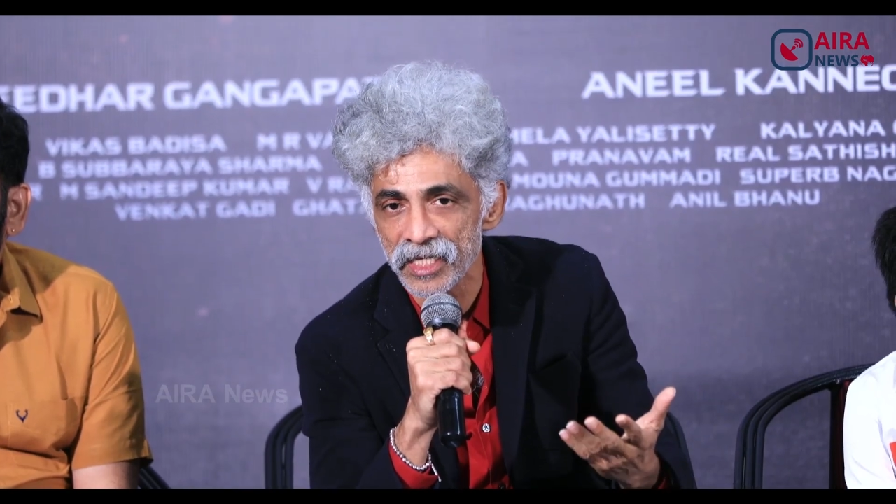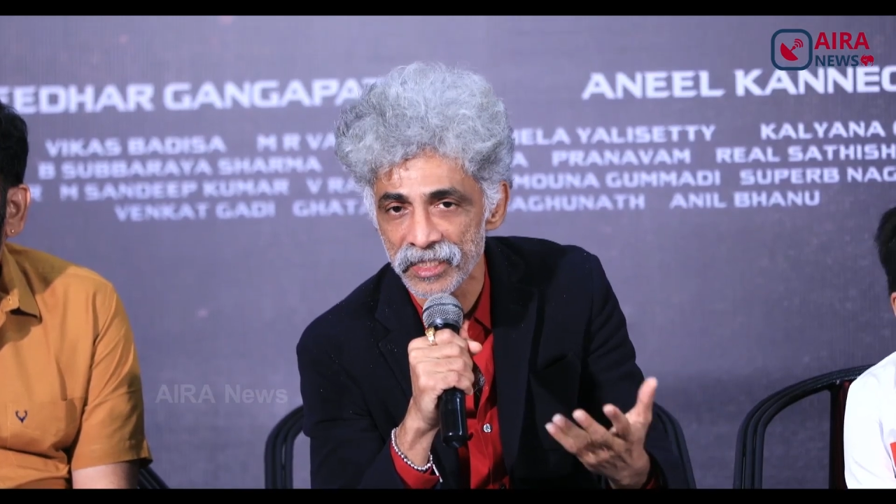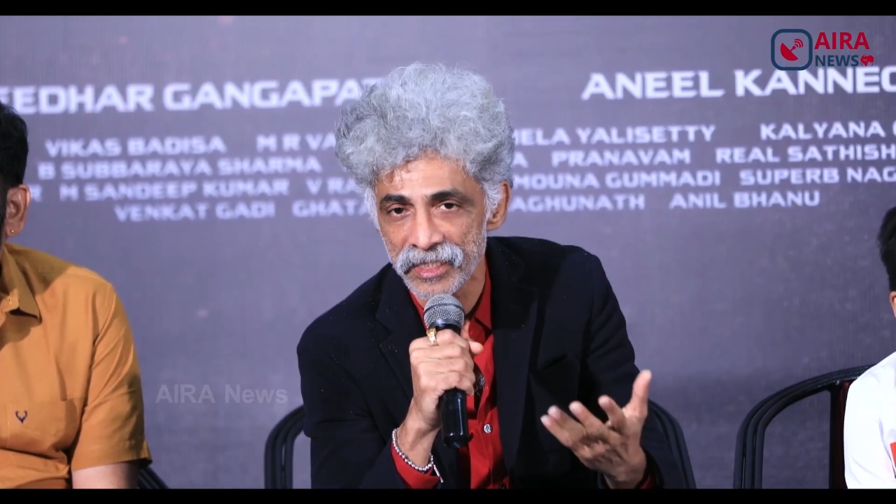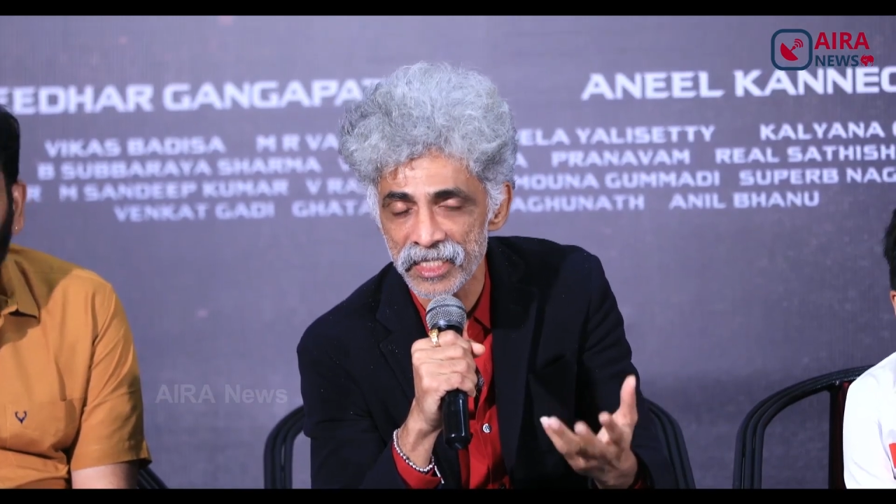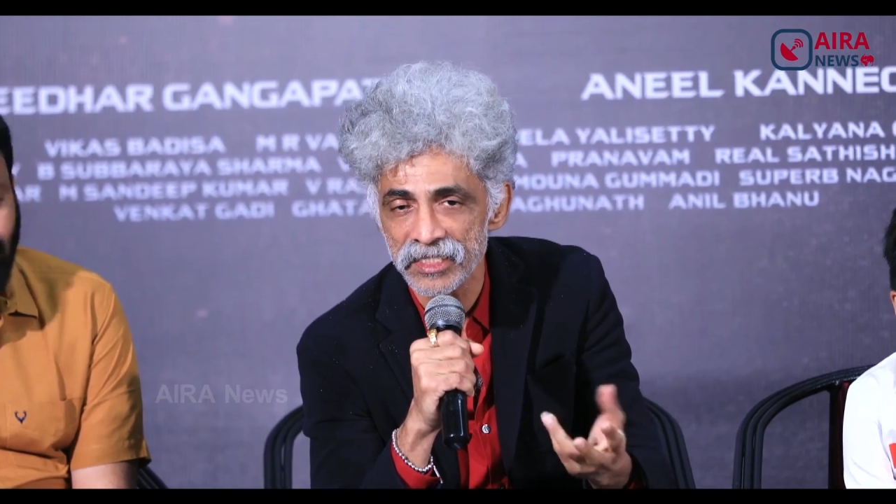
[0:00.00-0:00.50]

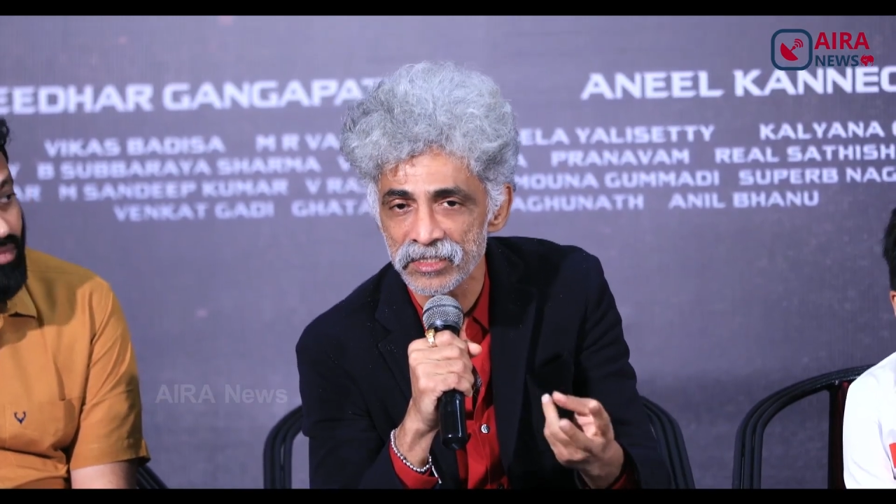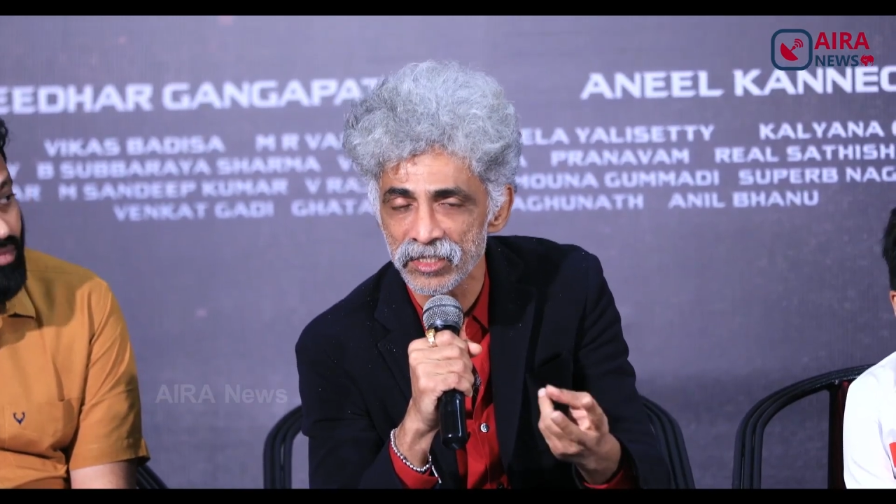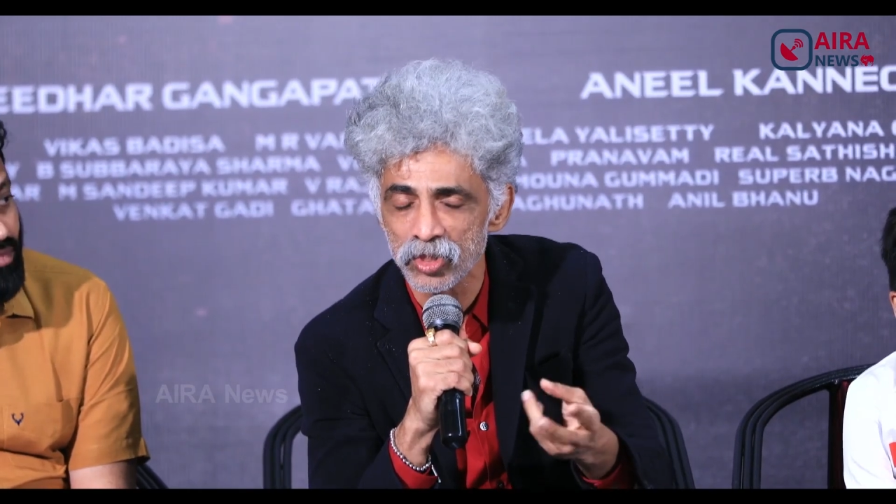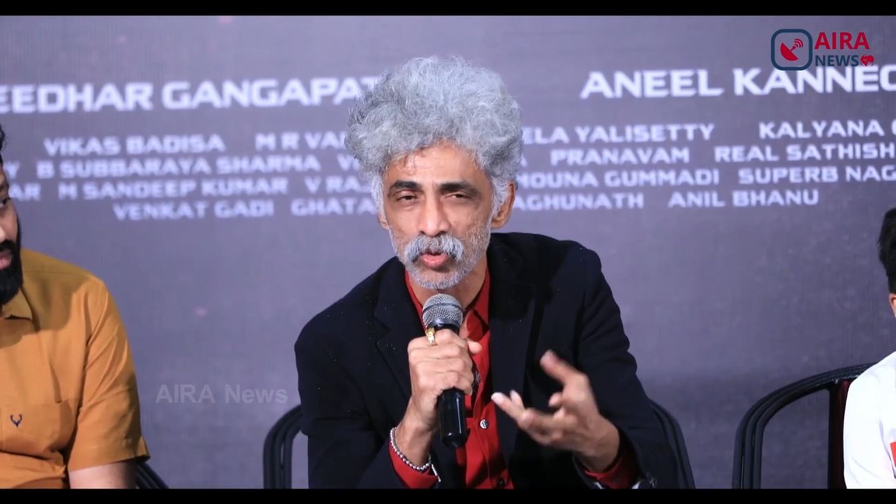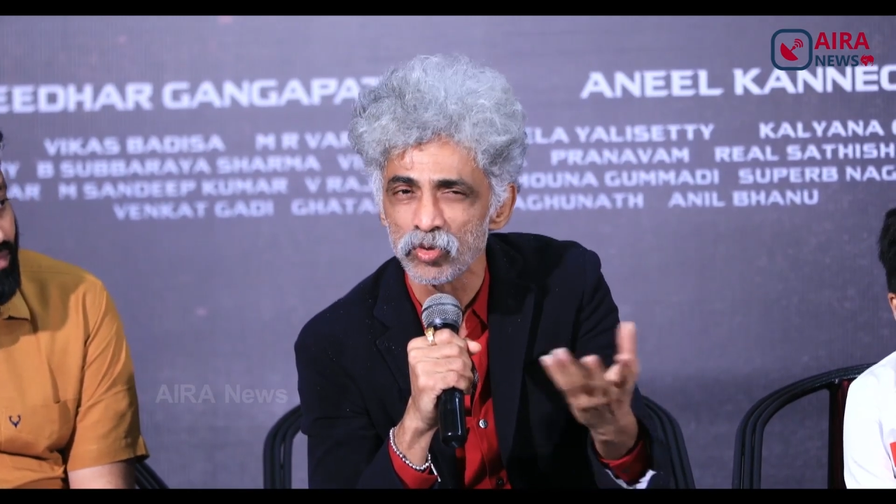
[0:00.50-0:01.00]
yes,
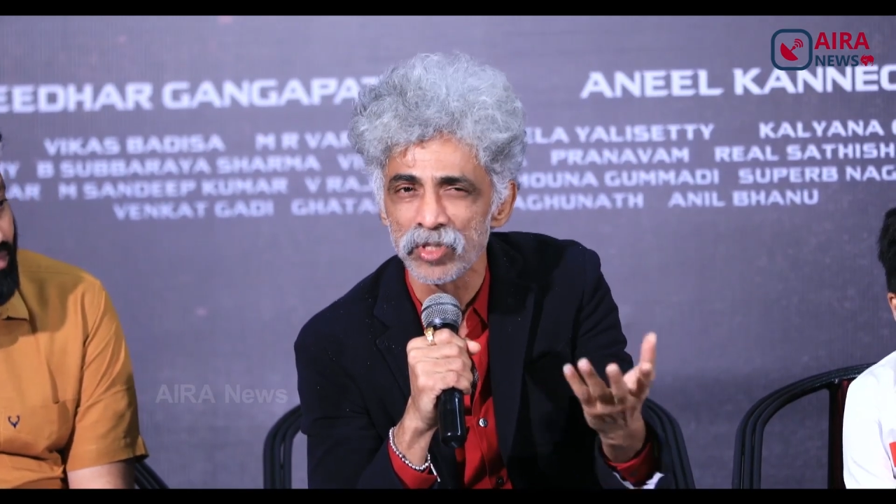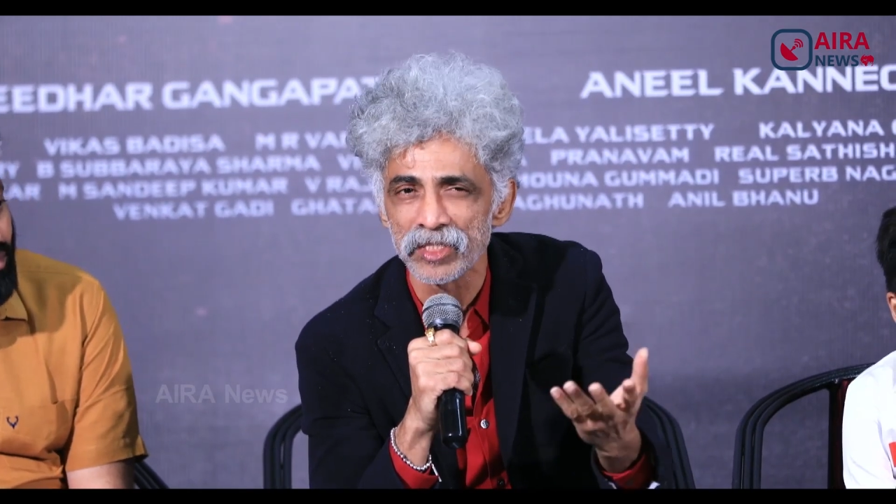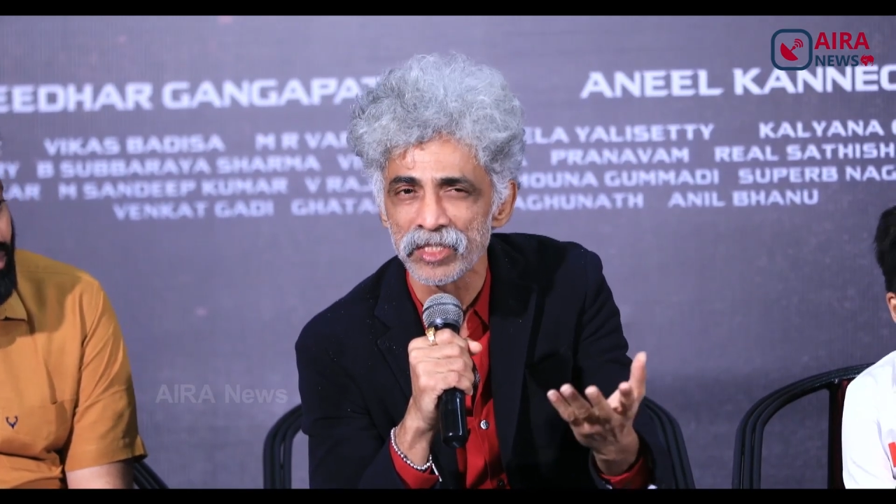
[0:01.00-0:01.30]
the two, three